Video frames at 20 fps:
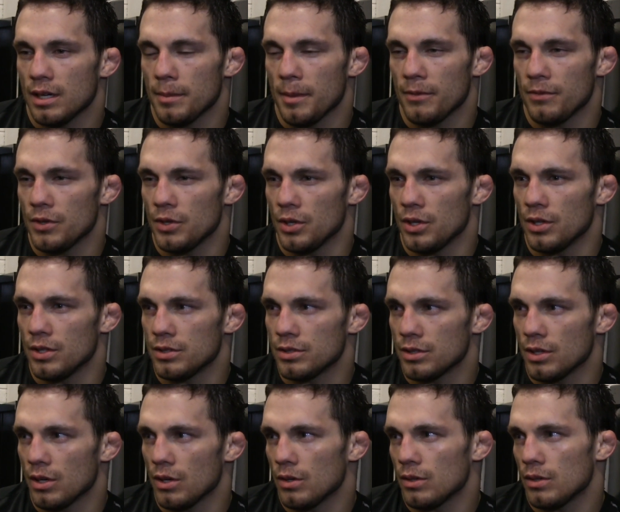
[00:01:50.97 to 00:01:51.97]
I feel good.
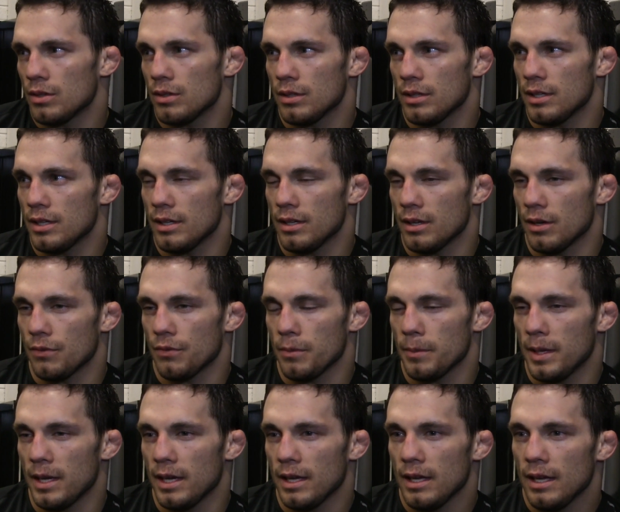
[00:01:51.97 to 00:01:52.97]
So, for
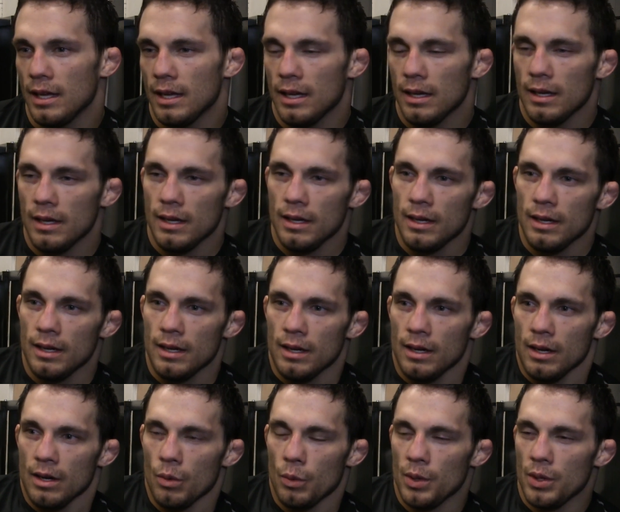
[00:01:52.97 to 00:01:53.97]
me.
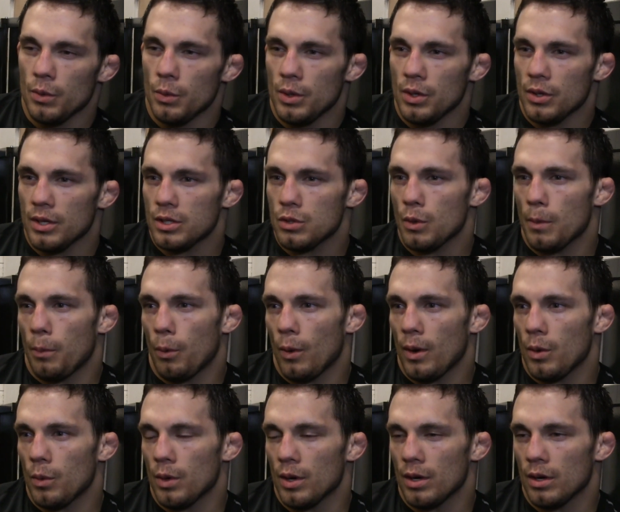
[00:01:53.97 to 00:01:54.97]
When you get to a
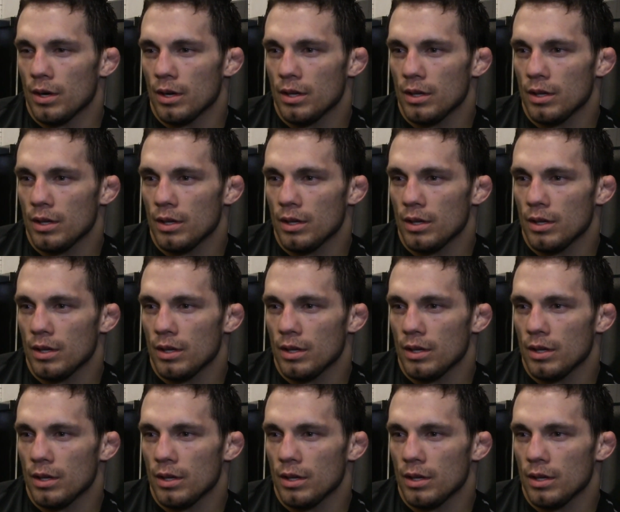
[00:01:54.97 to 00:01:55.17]
point where